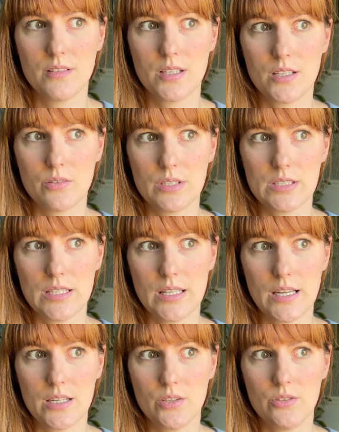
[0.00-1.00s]
I don't want to say
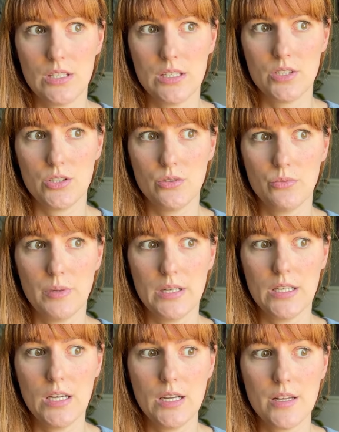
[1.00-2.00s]
that, you need to, but
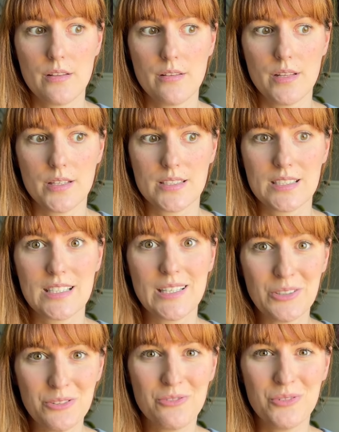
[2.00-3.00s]
the
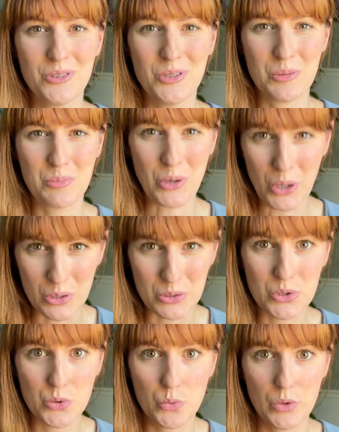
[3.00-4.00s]
skillful
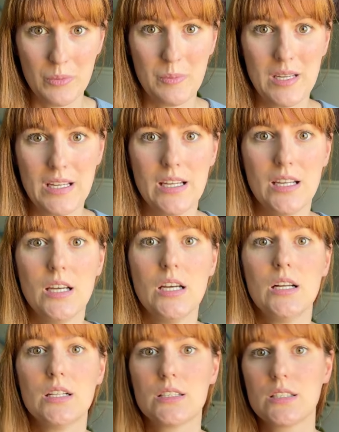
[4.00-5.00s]
approach would be
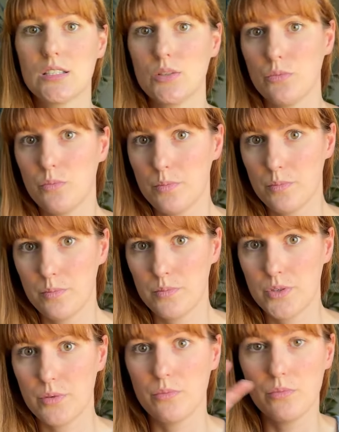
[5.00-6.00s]
to
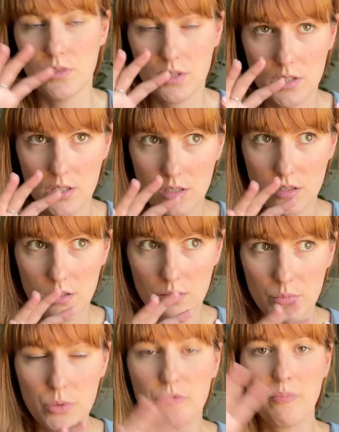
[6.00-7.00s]
to move